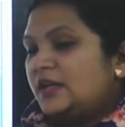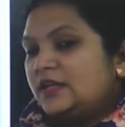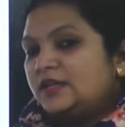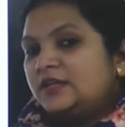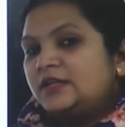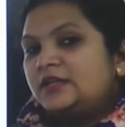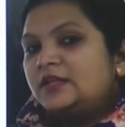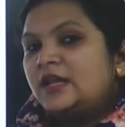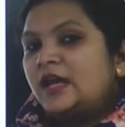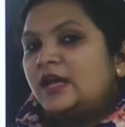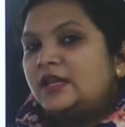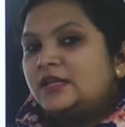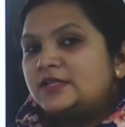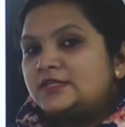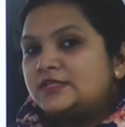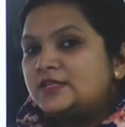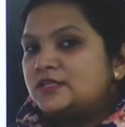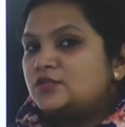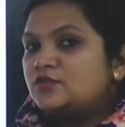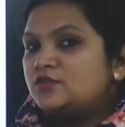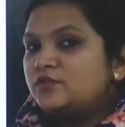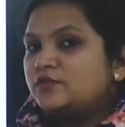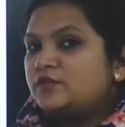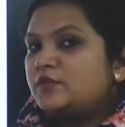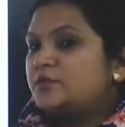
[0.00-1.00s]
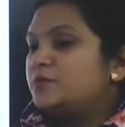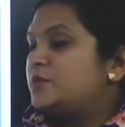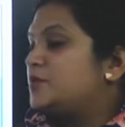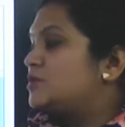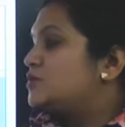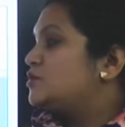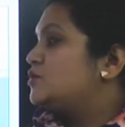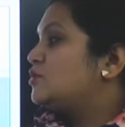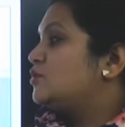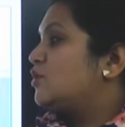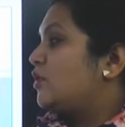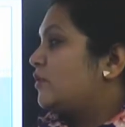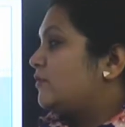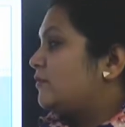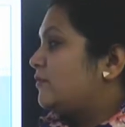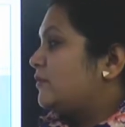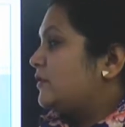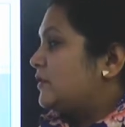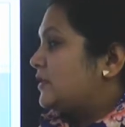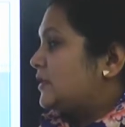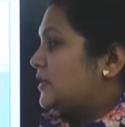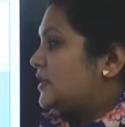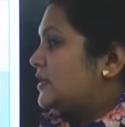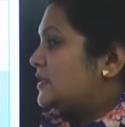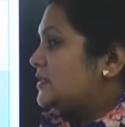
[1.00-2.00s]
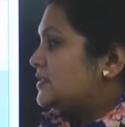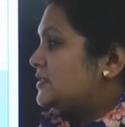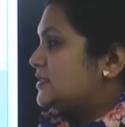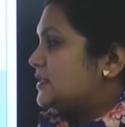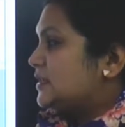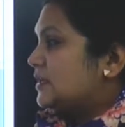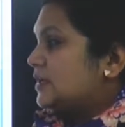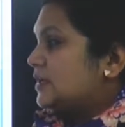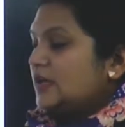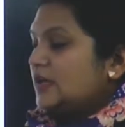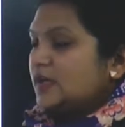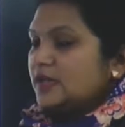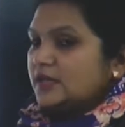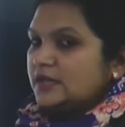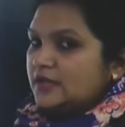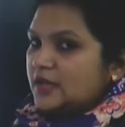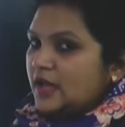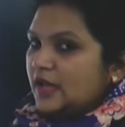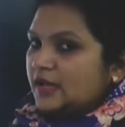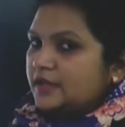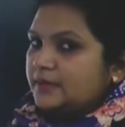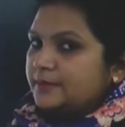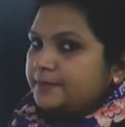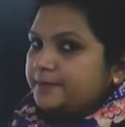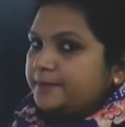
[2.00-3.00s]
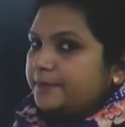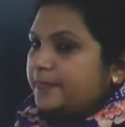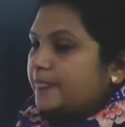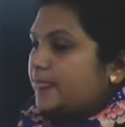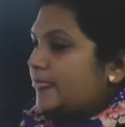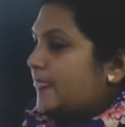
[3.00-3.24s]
The analysis of the merger offer is done.